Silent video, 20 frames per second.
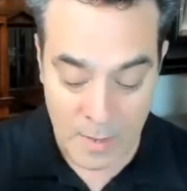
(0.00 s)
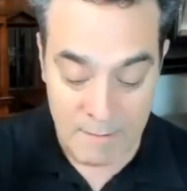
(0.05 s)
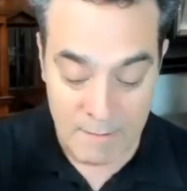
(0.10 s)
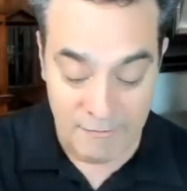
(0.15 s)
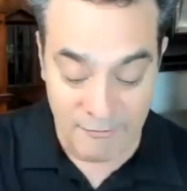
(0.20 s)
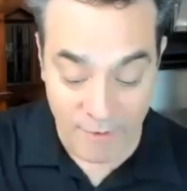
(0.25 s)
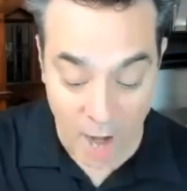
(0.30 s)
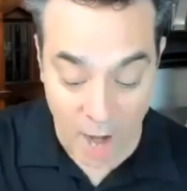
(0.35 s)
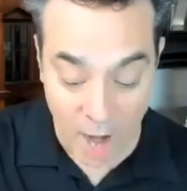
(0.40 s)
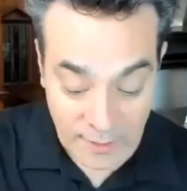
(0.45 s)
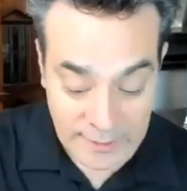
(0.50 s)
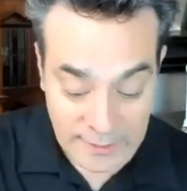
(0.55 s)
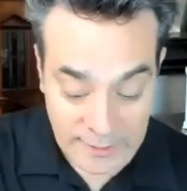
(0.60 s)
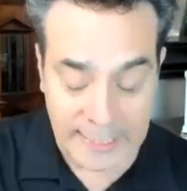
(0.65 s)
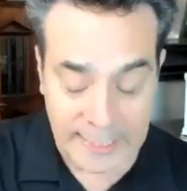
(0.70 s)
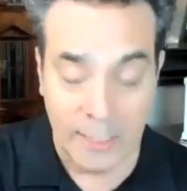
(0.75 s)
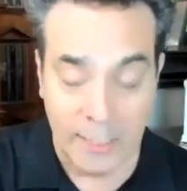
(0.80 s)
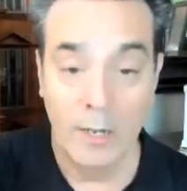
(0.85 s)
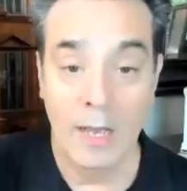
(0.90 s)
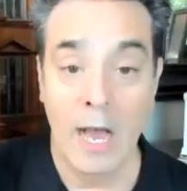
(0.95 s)

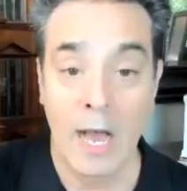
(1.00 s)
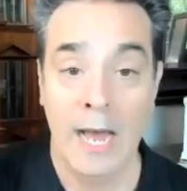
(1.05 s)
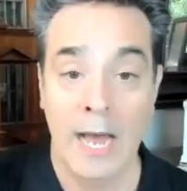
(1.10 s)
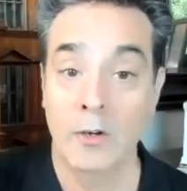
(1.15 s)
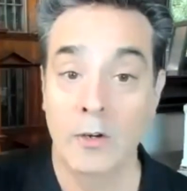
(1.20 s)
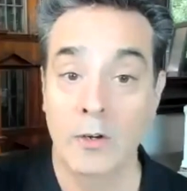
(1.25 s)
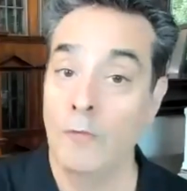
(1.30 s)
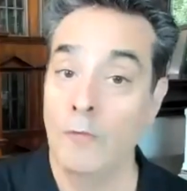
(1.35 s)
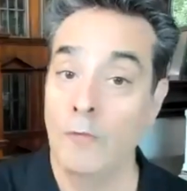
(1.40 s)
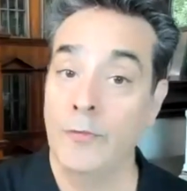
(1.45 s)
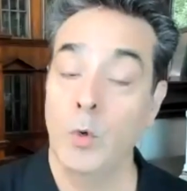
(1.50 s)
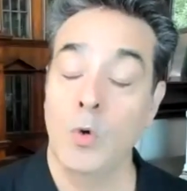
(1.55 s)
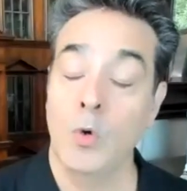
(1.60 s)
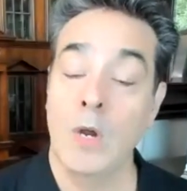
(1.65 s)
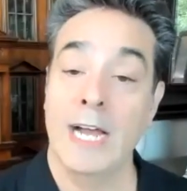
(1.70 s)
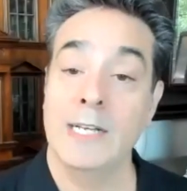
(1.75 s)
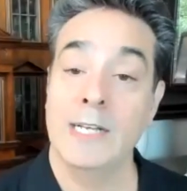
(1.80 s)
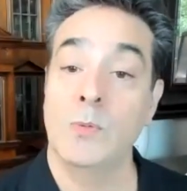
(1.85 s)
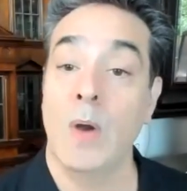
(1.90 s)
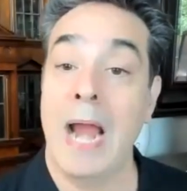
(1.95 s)
finally, I don't know if you
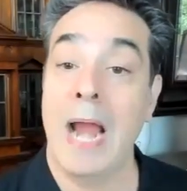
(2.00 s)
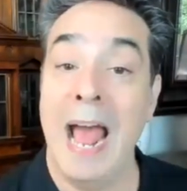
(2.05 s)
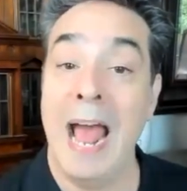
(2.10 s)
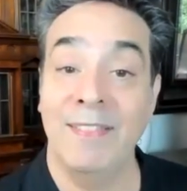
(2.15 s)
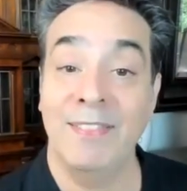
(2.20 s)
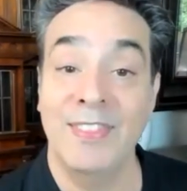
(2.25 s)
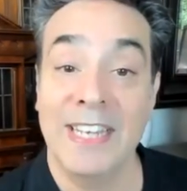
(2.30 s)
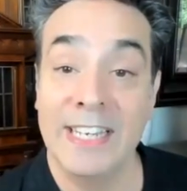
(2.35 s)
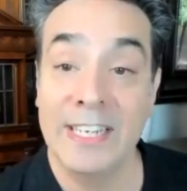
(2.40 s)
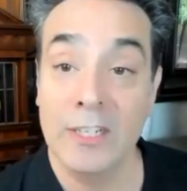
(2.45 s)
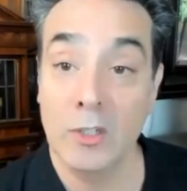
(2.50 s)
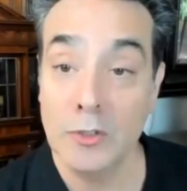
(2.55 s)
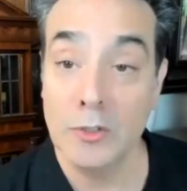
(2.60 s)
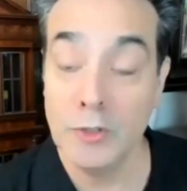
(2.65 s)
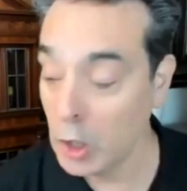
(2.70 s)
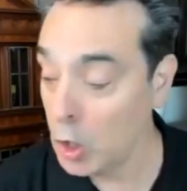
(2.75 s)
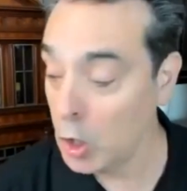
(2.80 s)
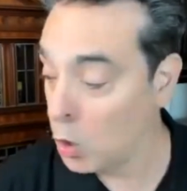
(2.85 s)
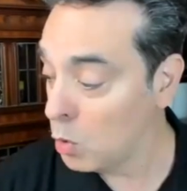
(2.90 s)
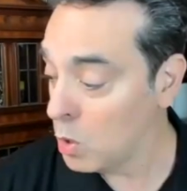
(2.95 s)
guys were at the Guild
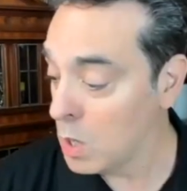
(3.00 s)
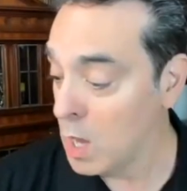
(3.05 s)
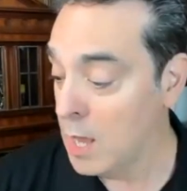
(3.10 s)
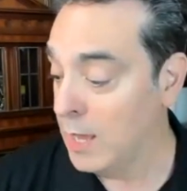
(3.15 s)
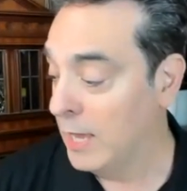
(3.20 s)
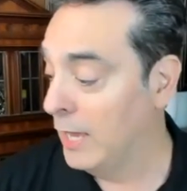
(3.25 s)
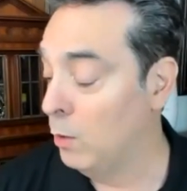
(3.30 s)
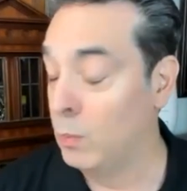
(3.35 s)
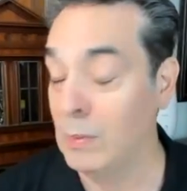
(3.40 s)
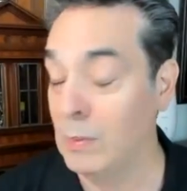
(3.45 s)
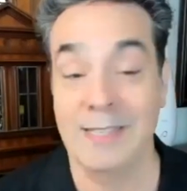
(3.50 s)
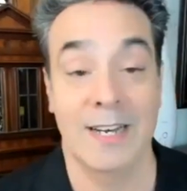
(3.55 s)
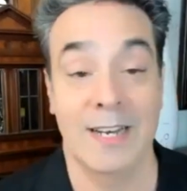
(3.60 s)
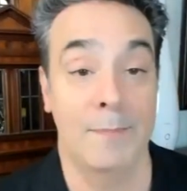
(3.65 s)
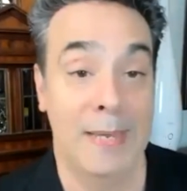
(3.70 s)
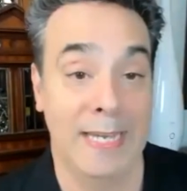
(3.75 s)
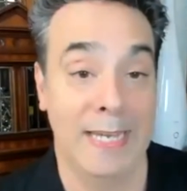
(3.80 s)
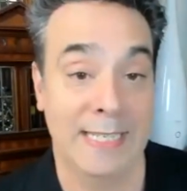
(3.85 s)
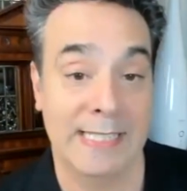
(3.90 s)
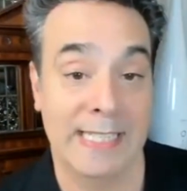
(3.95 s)
show. It was an
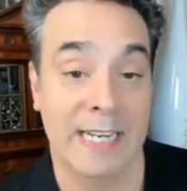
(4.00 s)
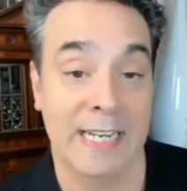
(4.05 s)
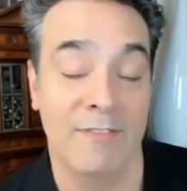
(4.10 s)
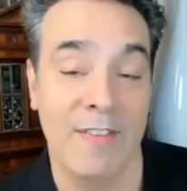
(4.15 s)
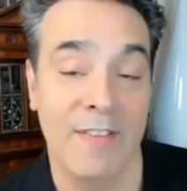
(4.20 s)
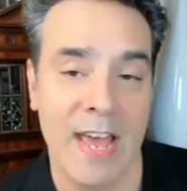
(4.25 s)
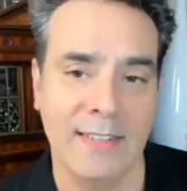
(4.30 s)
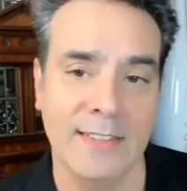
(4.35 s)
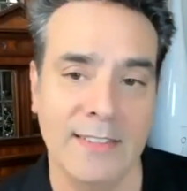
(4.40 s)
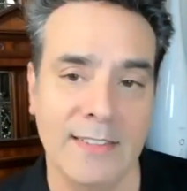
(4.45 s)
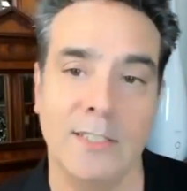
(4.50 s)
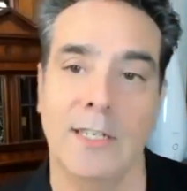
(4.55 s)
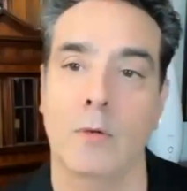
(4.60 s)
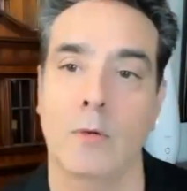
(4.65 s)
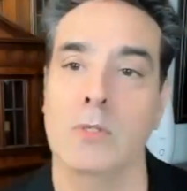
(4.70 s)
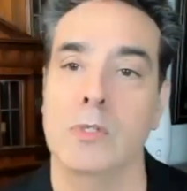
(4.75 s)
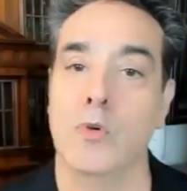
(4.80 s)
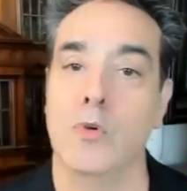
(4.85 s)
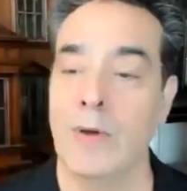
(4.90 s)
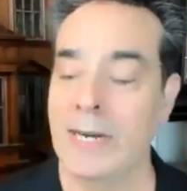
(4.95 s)
amazing event. It
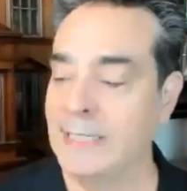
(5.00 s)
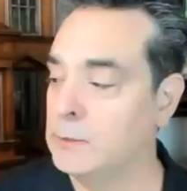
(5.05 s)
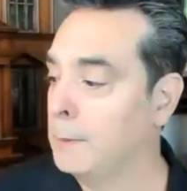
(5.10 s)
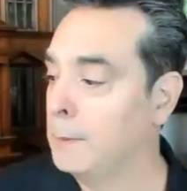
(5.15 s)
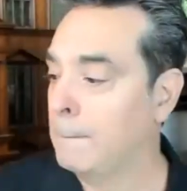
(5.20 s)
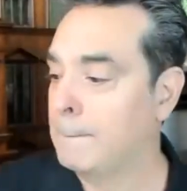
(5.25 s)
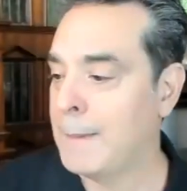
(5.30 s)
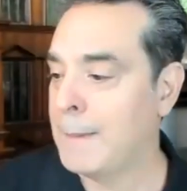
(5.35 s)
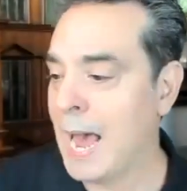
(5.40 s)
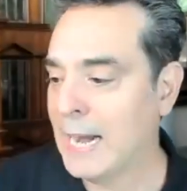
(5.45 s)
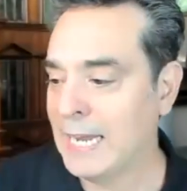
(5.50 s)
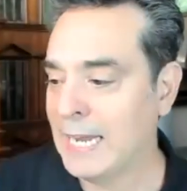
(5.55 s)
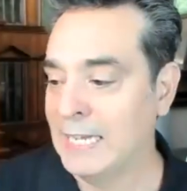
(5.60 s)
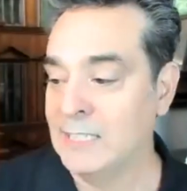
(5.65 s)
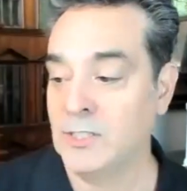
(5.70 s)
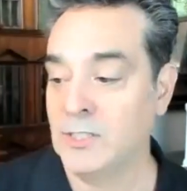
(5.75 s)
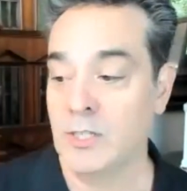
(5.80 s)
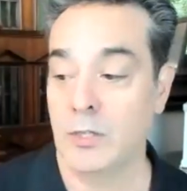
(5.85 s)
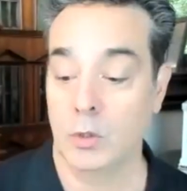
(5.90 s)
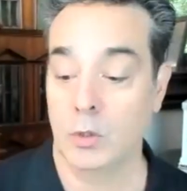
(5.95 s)
was great to be back
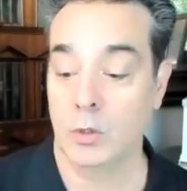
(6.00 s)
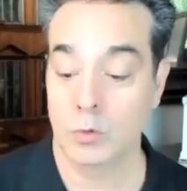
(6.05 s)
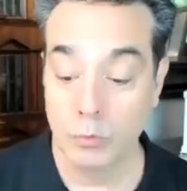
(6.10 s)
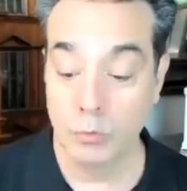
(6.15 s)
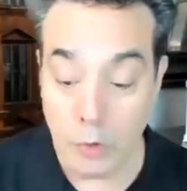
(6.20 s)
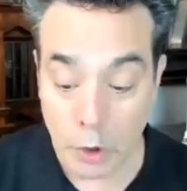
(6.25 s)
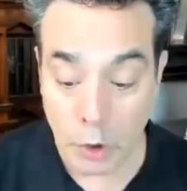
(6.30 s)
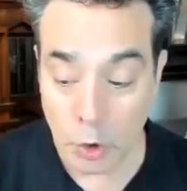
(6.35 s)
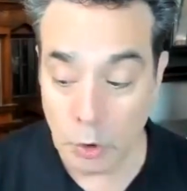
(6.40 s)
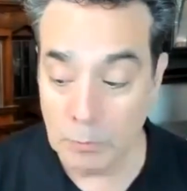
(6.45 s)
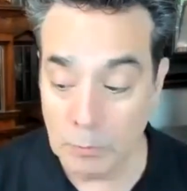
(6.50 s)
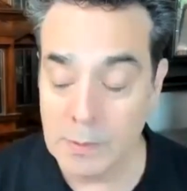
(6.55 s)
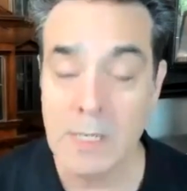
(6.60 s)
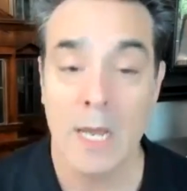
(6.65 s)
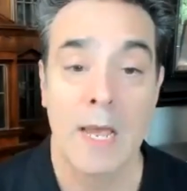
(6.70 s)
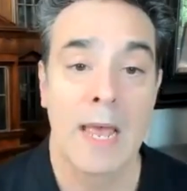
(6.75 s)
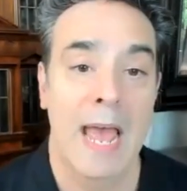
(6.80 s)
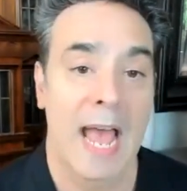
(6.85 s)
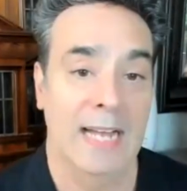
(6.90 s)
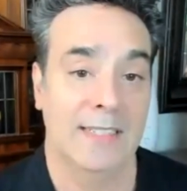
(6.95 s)
into those rooms
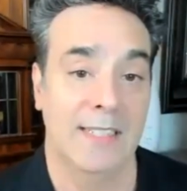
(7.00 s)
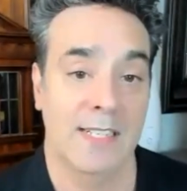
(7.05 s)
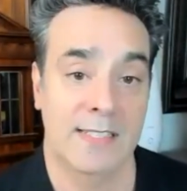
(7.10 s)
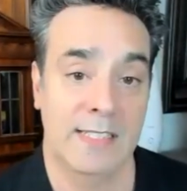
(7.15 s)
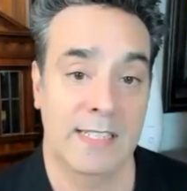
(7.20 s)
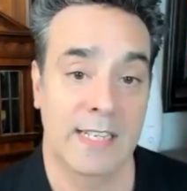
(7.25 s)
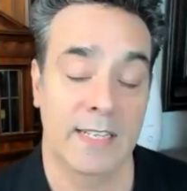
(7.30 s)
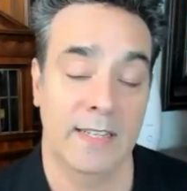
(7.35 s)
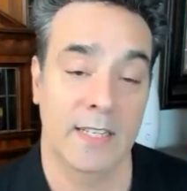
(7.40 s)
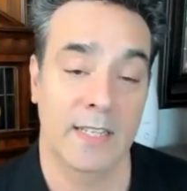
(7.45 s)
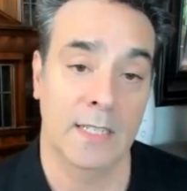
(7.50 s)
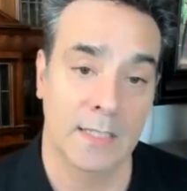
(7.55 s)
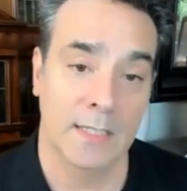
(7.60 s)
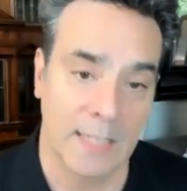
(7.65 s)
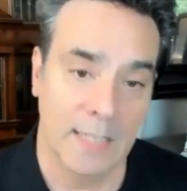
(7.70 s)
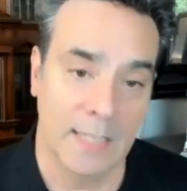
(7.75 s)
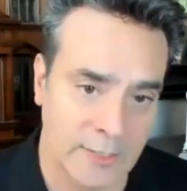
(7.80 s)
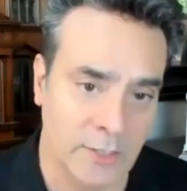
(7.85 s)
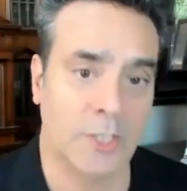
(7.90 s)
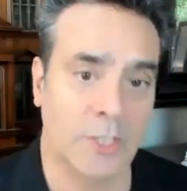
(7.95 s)
and to see the
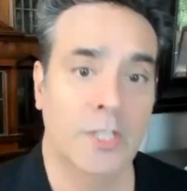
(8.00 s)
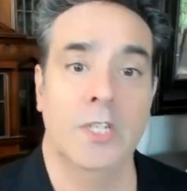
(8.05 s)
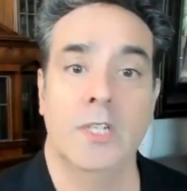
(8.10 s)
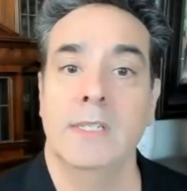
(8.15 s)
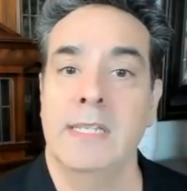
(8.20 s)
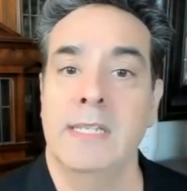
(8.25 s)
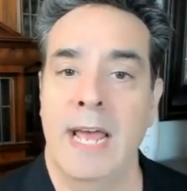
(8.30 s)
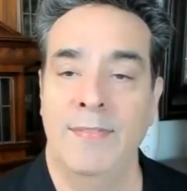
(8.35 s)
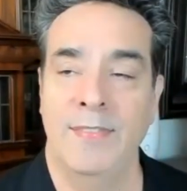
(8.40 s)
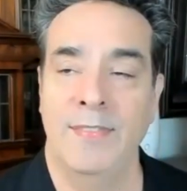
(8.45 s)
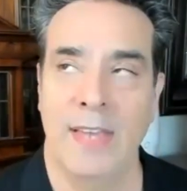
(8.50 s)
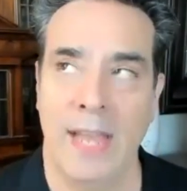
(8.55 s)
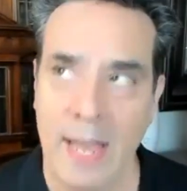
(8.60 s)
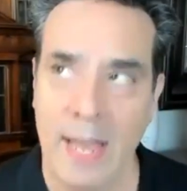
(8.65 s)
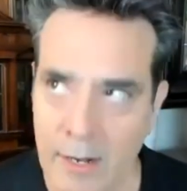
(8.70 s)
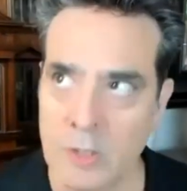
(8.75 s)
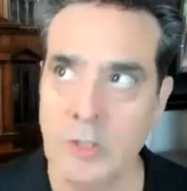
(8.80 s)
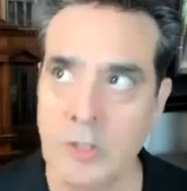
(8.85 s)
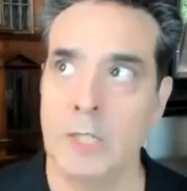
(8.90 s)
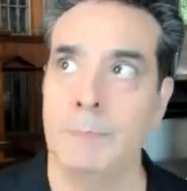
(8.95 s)
collectors and the
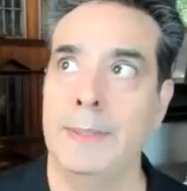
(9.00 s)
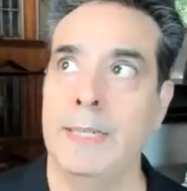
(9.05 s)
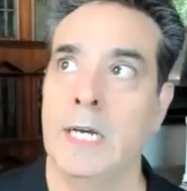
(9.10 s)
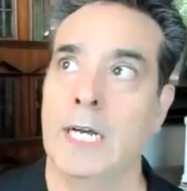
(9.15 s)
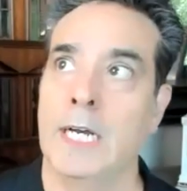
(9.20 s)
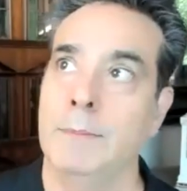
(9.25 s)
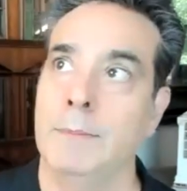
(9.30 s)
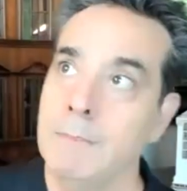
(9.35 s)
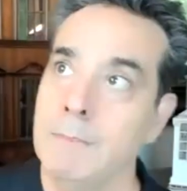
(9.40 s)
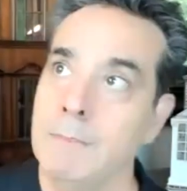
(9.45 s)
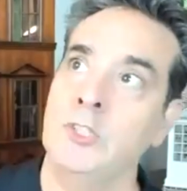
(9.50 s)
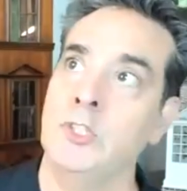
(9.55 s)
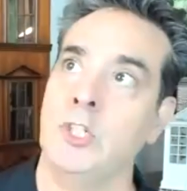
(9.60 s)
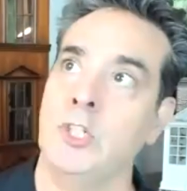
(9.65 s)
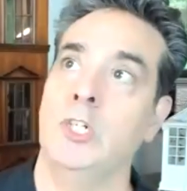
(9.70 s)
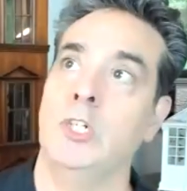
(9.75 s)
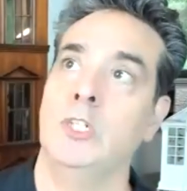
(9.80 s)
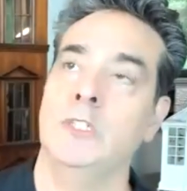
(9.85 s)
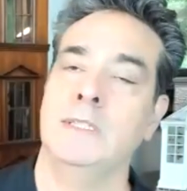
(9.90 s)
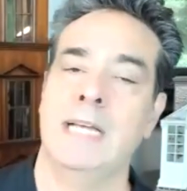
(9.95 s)
energy behind
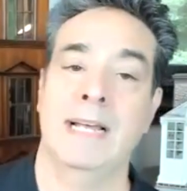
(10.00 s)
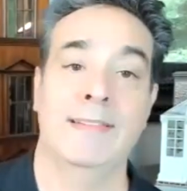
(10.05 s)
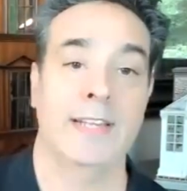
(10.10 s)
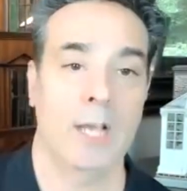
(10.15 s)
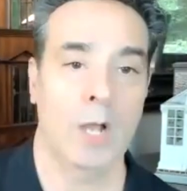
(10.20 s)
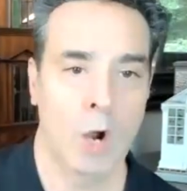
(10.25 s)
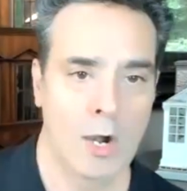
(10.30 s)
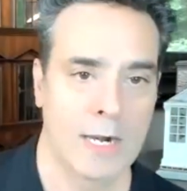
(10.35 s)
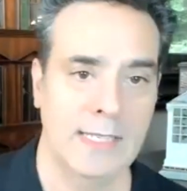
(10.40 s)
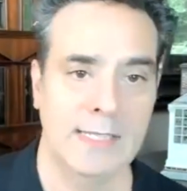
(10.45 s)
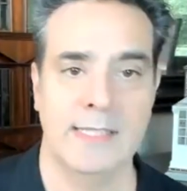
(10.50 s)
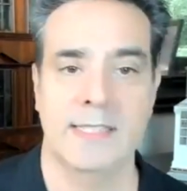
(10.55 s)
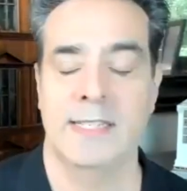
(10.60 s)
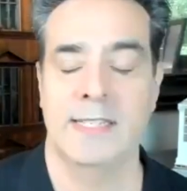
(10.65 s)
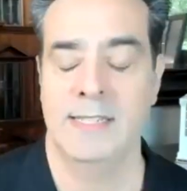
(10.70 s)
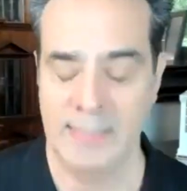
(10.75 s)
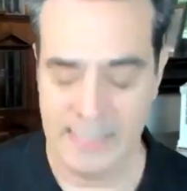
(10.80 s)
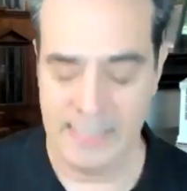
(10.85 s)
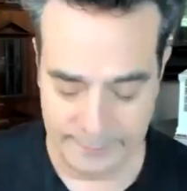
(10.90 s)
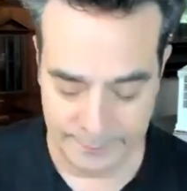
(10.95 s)
miniatures and the
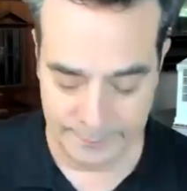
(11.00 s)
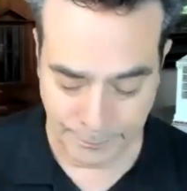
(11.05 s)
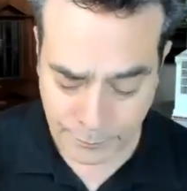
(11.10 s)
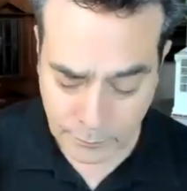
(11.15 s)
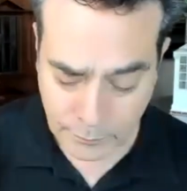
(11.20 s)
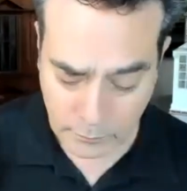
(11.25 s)
artisans. And